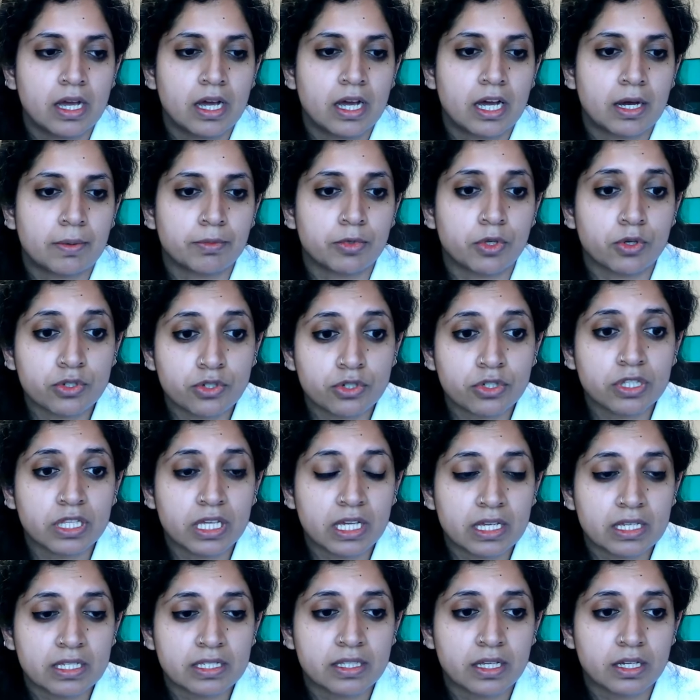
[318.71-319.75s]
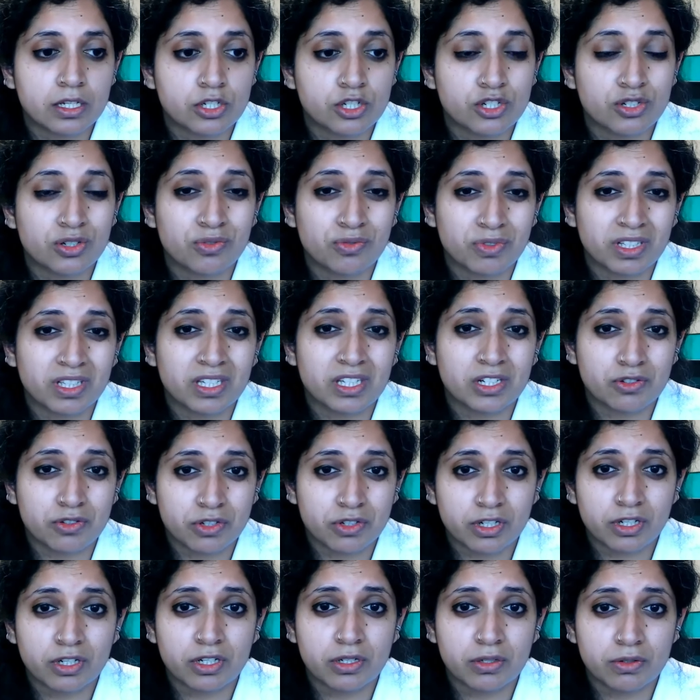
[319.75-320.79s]
Um, those are things that should really
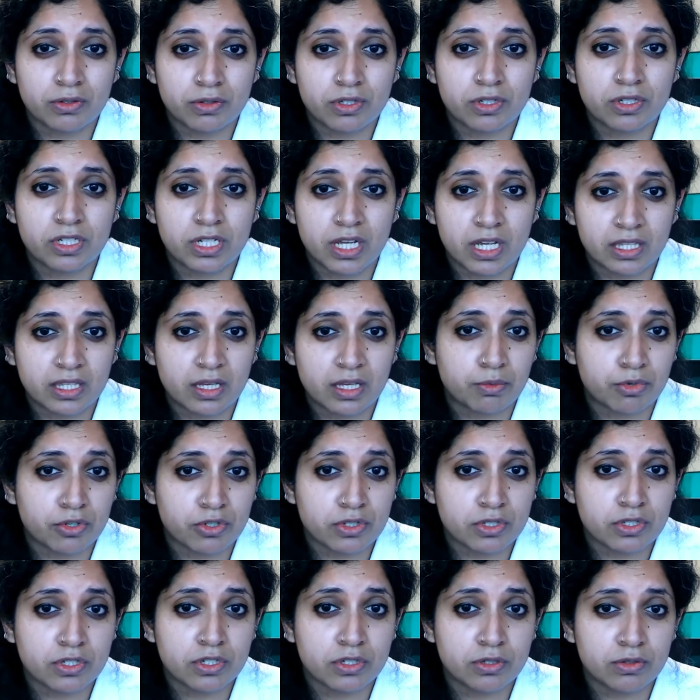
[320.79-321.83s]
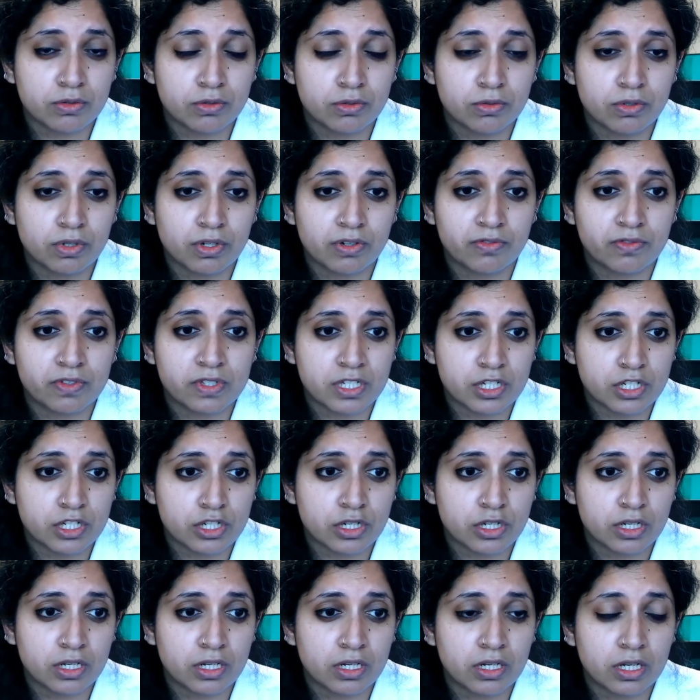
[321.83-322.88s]
trigger you to take that person to a
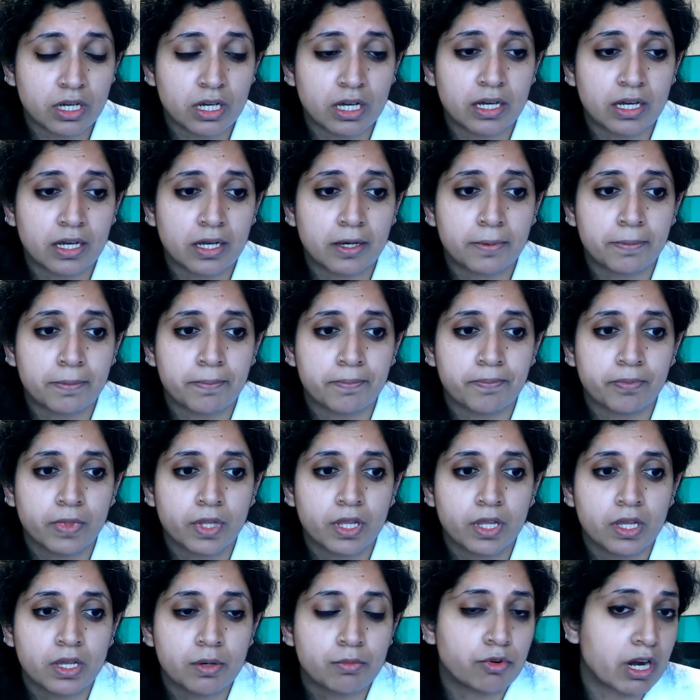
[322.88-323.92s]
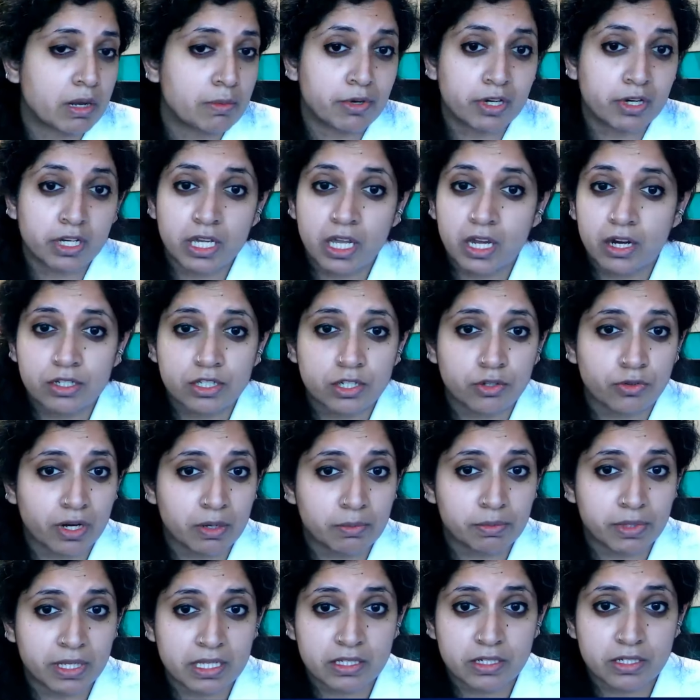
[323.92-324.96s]
physician. Um, primary care is a
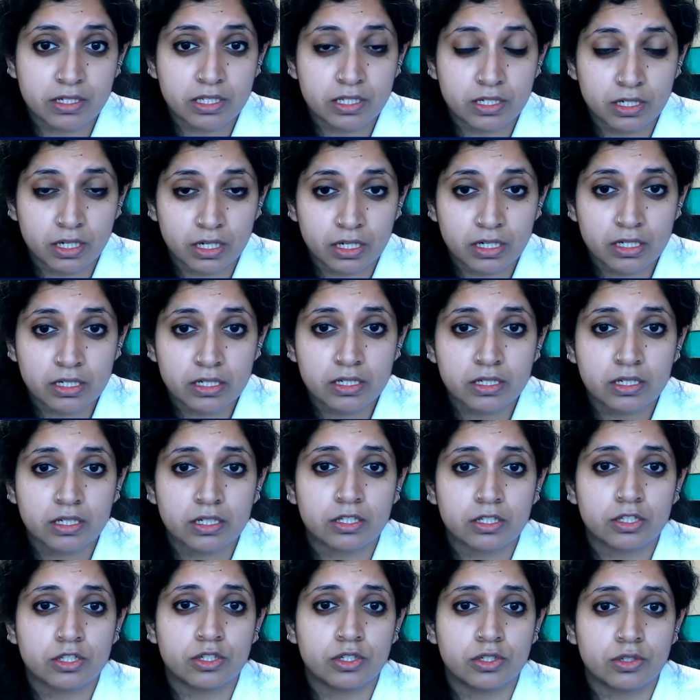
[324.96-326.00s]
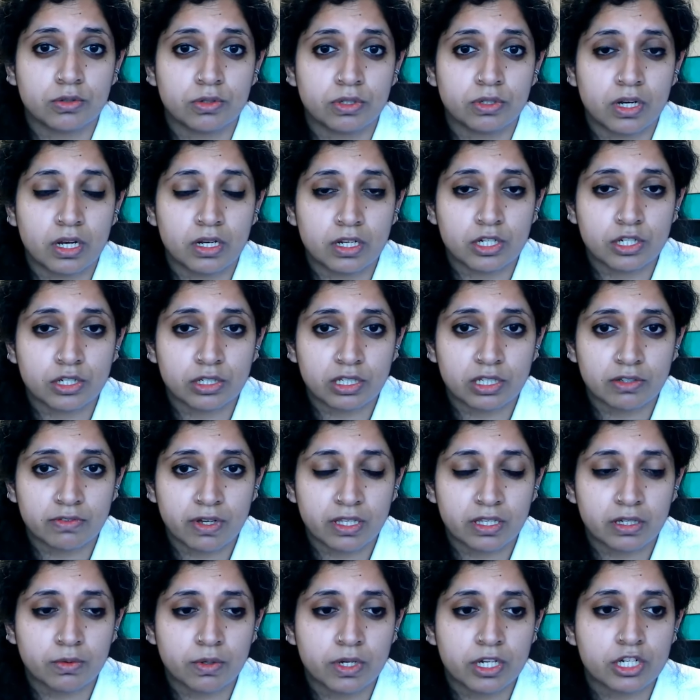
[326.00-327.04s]
great place to start to do an initial
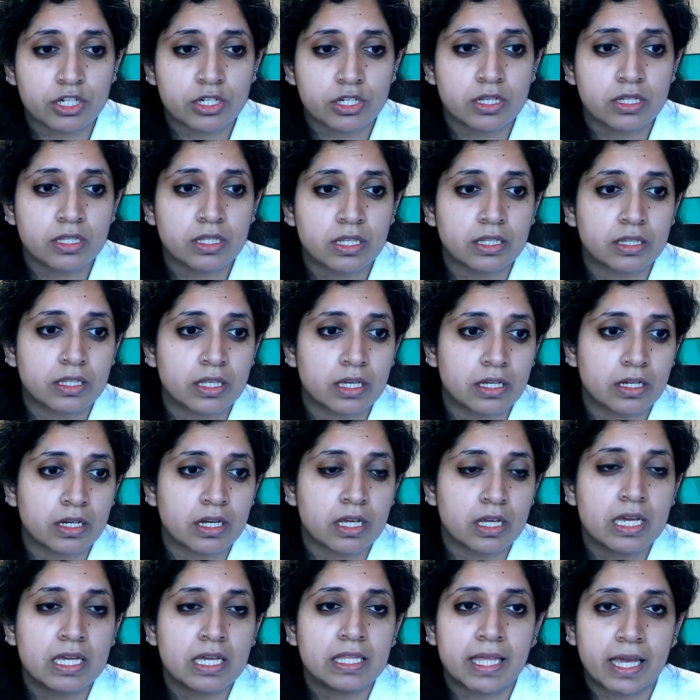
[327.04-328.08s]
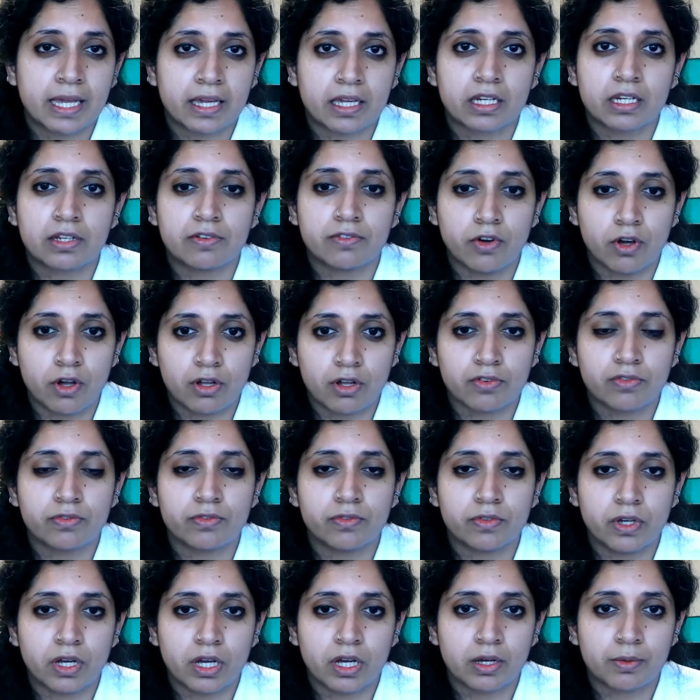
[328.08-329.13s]
evaluation, and then that can evolve
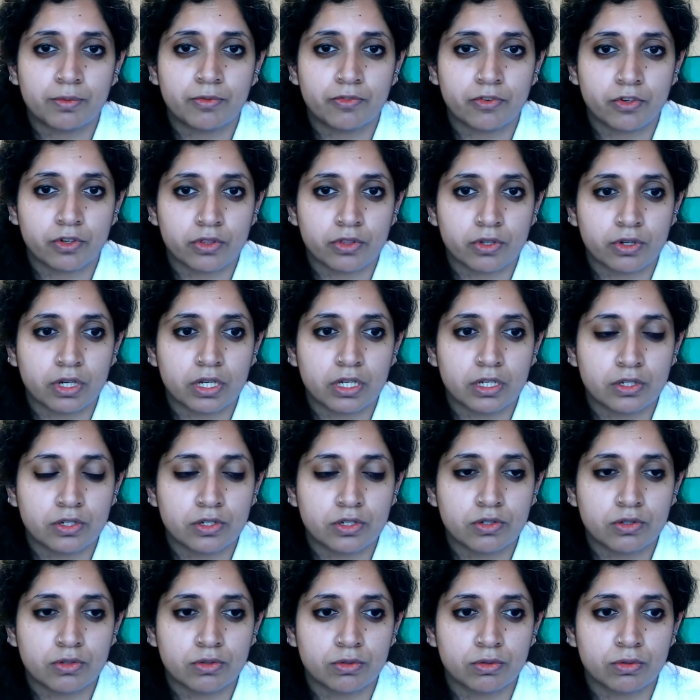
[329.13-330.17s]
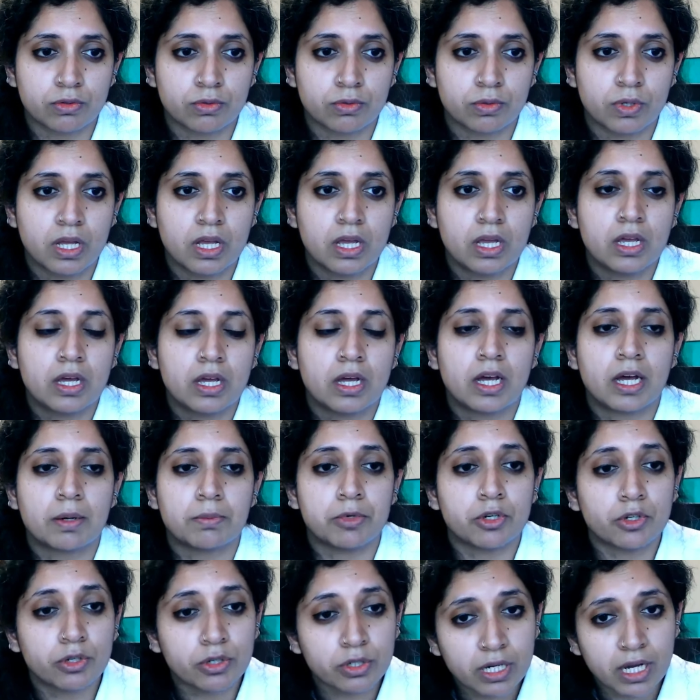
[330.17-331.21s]
uh, further into um,
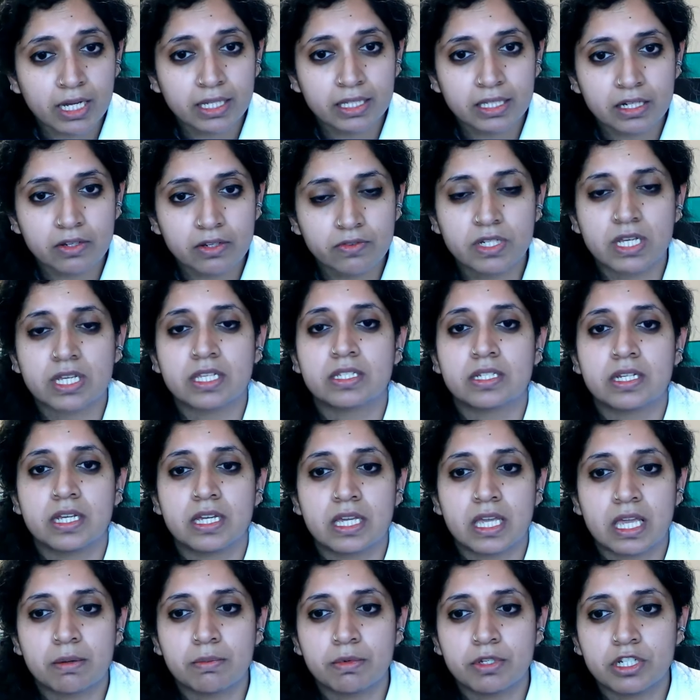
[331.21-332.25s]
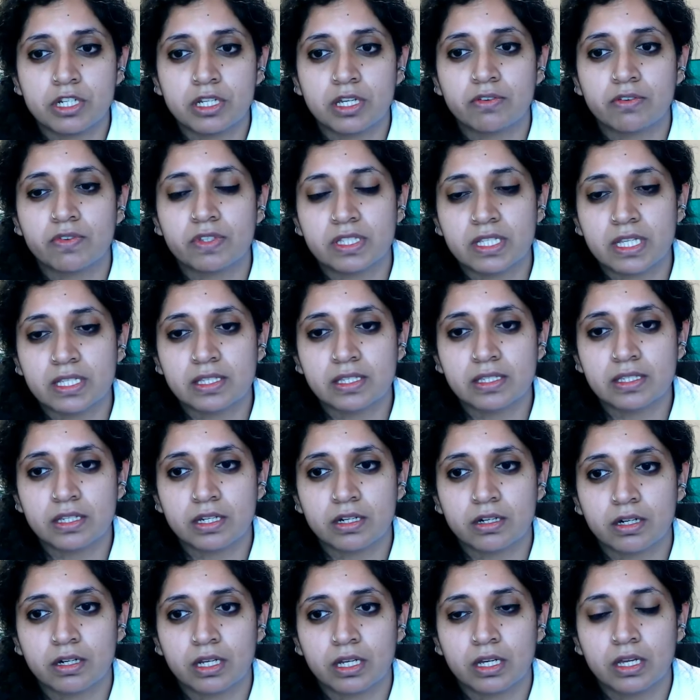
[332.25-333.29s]
neurocognitive testing, imaging if it's
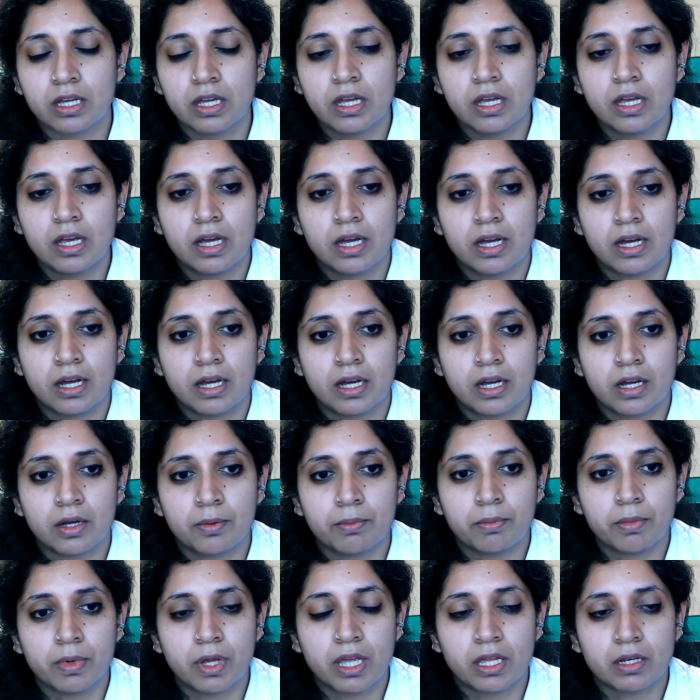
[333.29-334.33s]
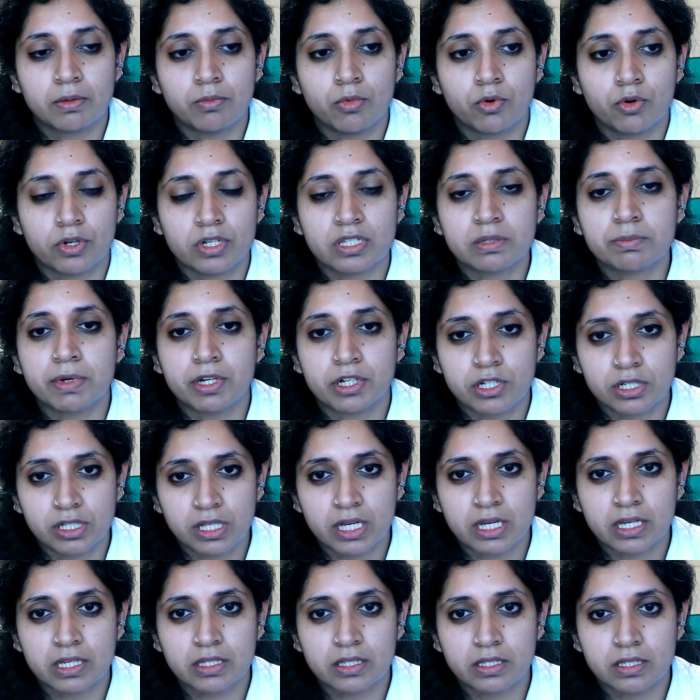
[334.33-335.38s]
necessary, um, and more
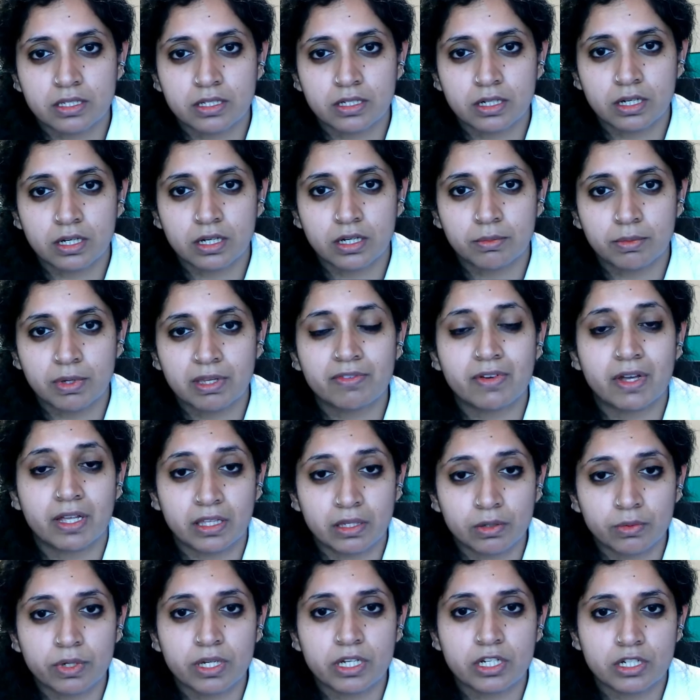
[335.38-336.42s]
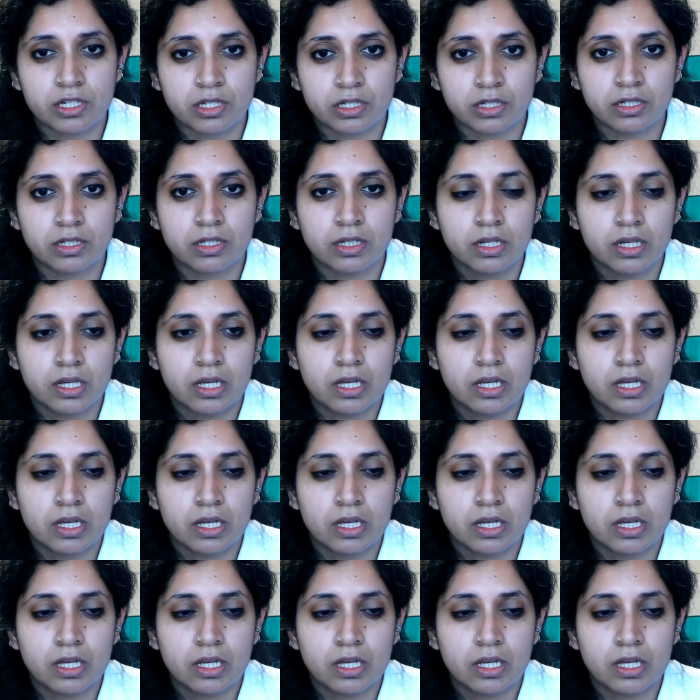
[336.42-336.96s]
specialized um, evaluation.